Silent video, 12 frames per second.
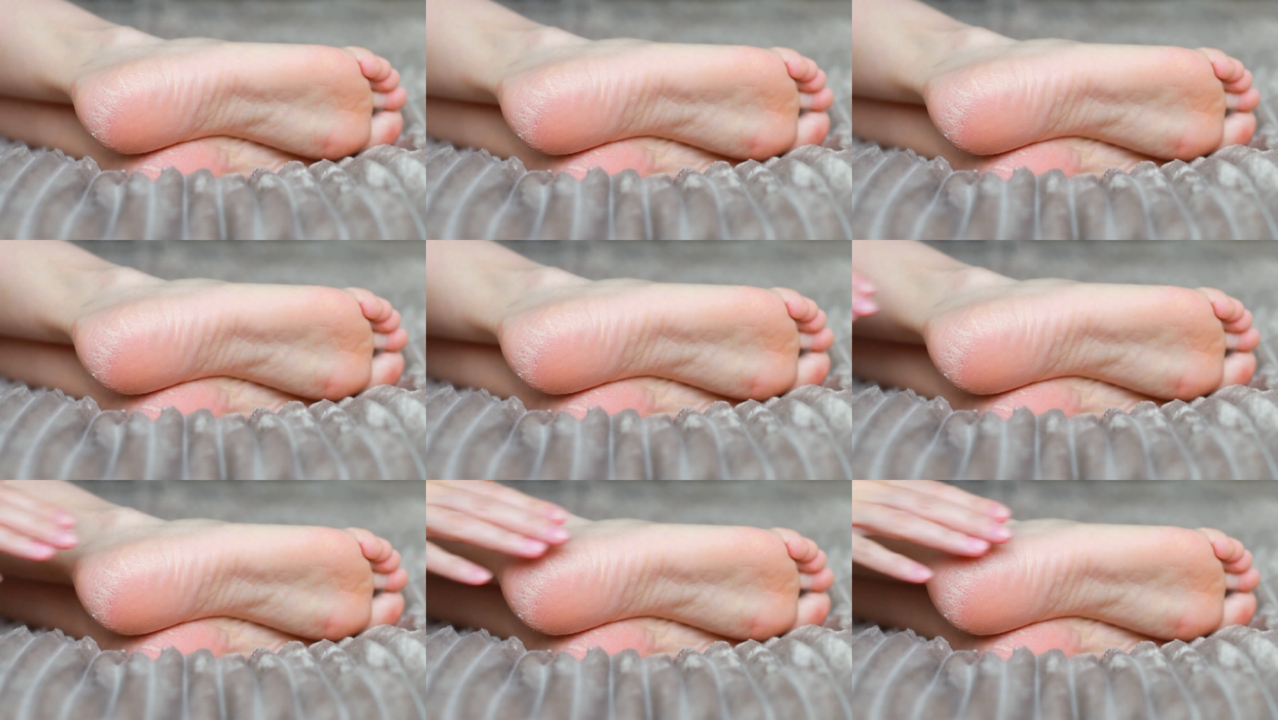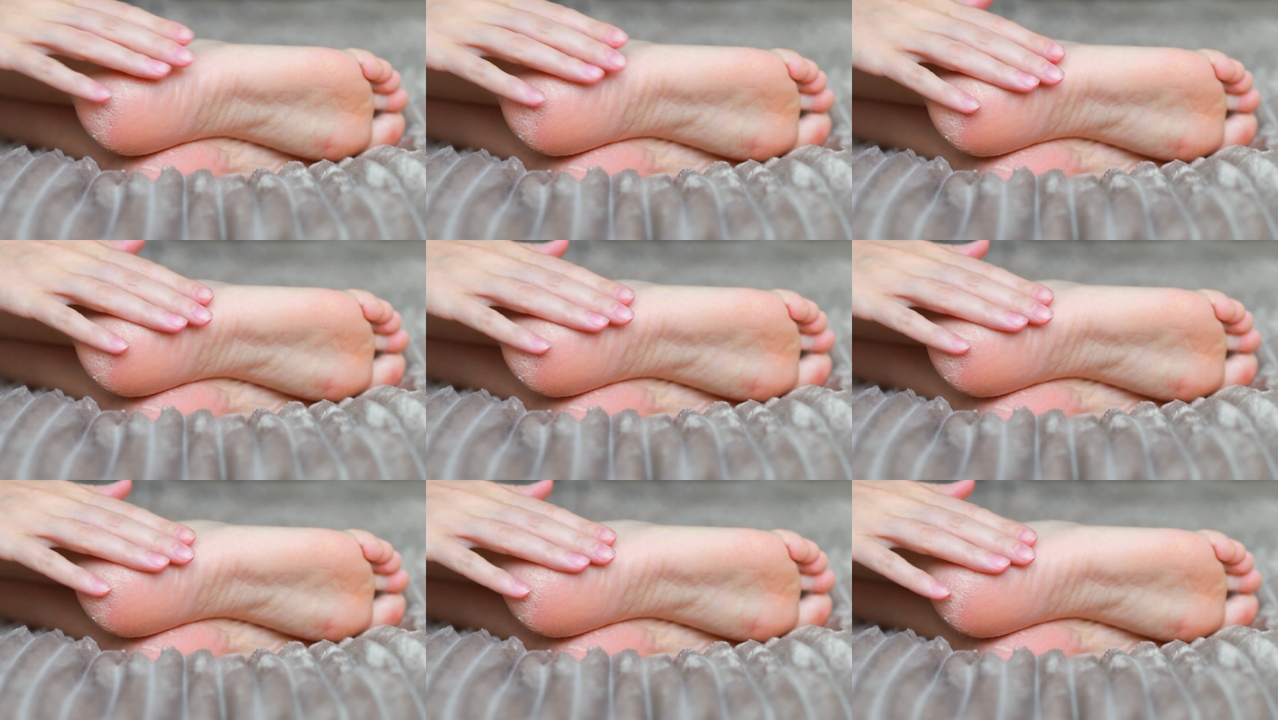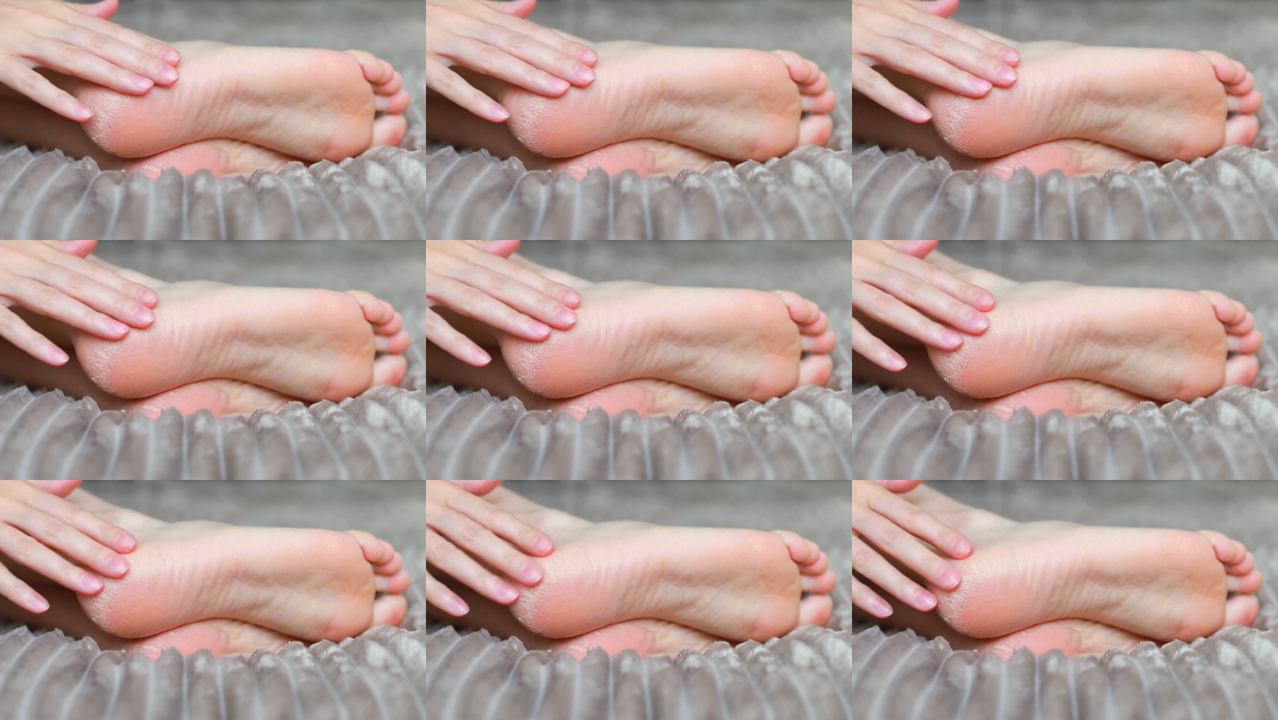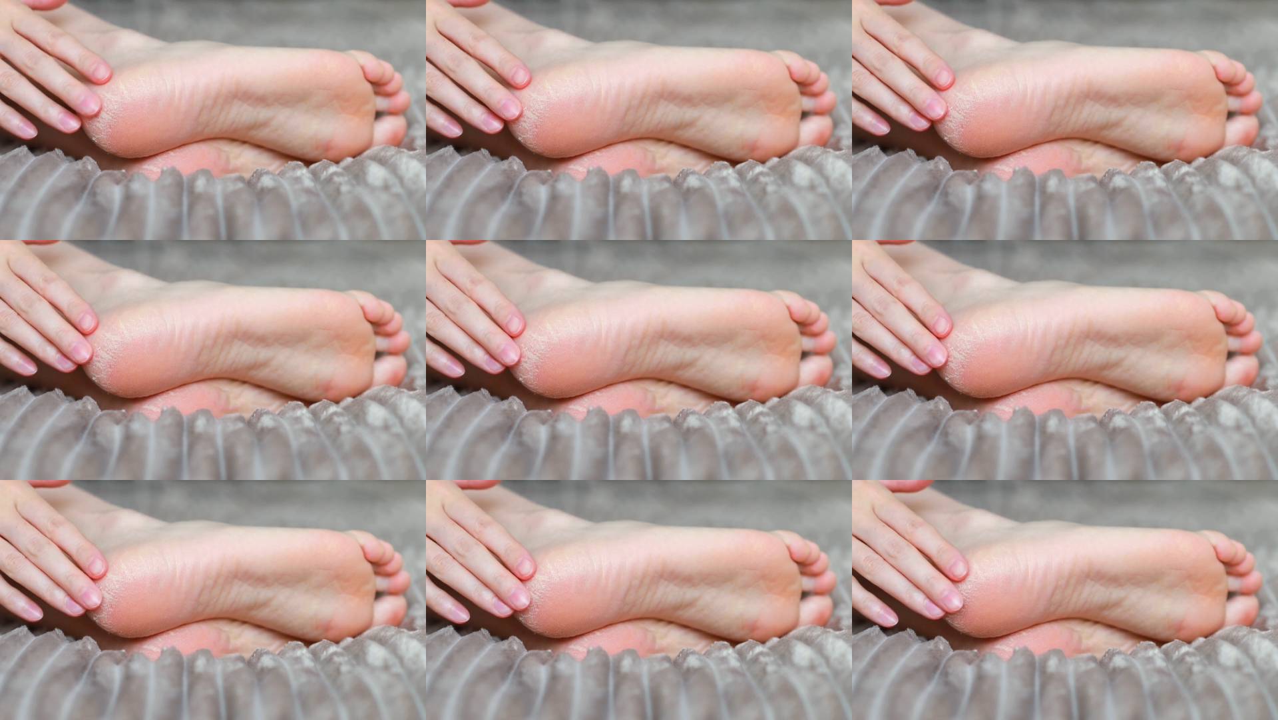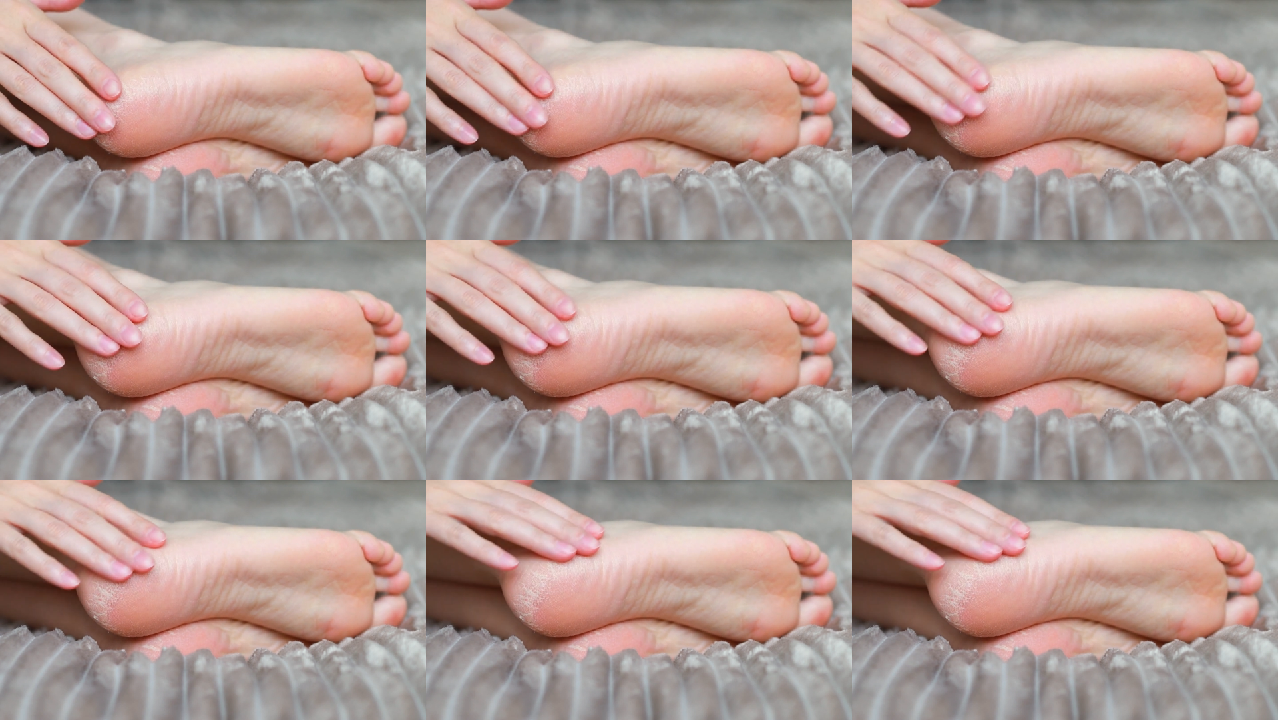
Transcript: Nobody's mouth can be seen.